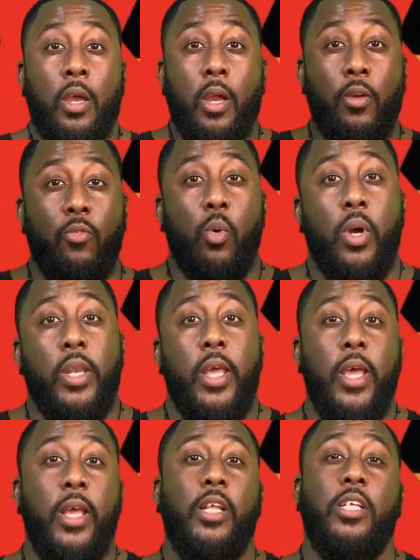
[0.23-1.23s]
Hey everyone,
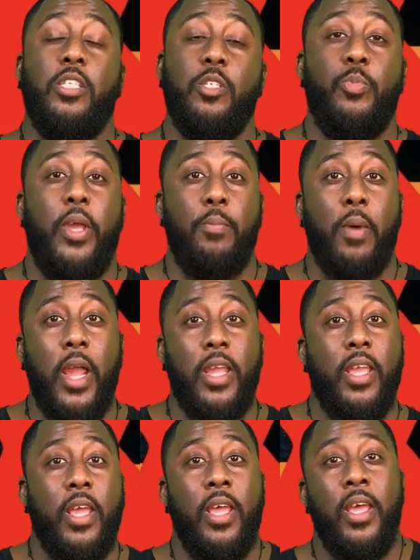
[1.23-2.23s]
this is Big
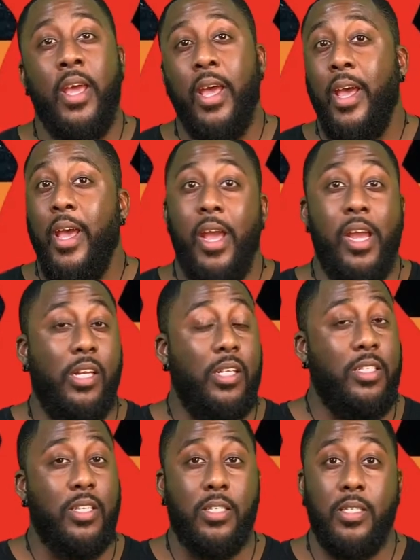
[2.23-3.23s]
Mike, and it
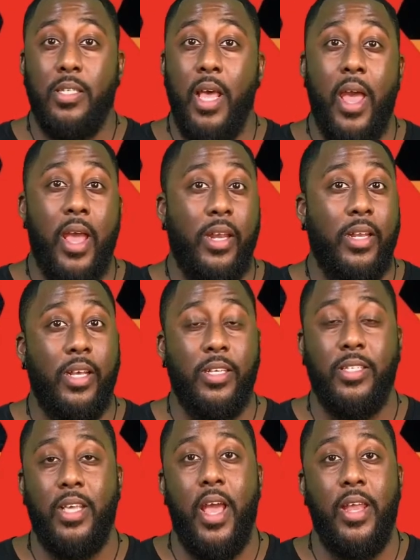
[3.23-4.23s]
is a sad,
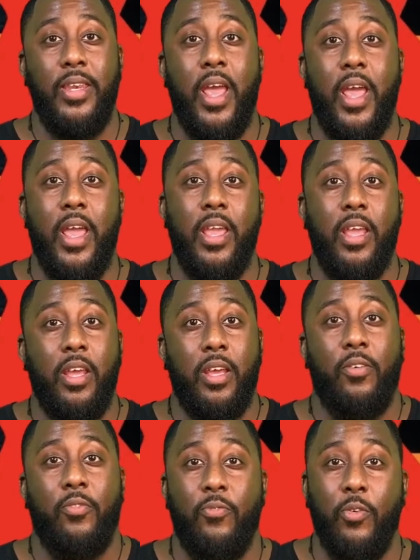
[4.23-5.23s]
sad day
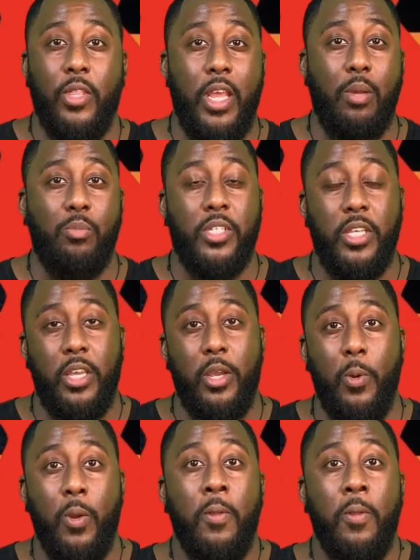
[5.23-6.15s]
for the MCU.